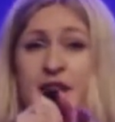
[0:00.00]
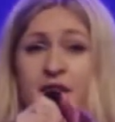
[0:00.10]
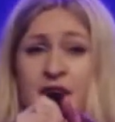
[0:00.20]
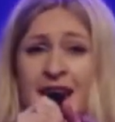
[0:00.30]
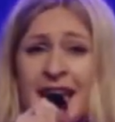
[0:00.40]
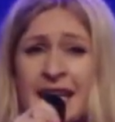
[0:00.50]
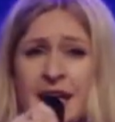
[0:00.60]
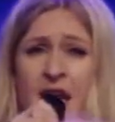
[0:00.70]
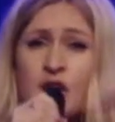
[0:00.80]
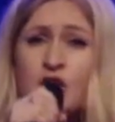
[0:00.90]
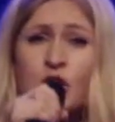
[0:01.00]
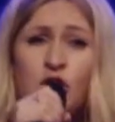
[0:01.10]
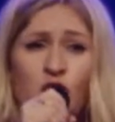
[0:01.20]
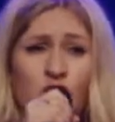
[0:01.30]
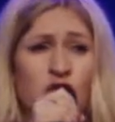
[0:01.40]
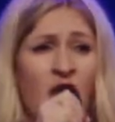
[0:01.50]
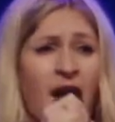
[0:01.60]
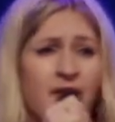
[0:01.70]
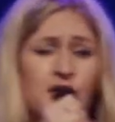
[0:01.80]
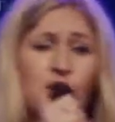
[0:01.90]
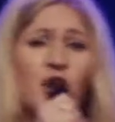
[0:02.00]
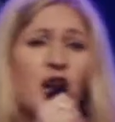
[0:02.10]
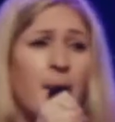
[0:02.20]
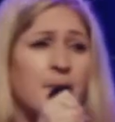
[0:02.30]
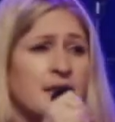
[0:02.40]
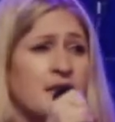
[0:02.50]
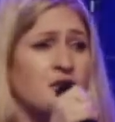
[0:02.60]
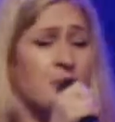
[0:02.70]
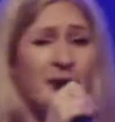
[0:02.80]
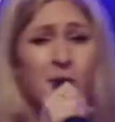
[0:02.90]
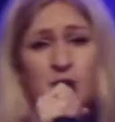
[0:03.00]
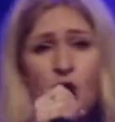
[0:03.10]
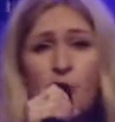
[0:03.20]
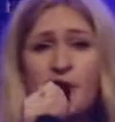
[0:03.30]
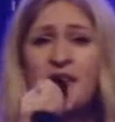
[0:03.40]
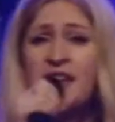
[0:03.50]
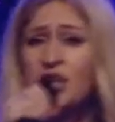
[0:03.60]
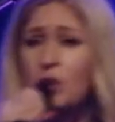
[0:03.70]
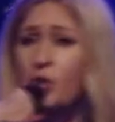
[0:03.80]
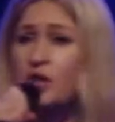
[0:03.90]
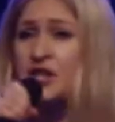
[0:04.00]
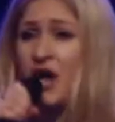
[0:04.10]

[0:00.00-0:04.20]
17, Took a long drive, took a couple extra pills, hoping that she would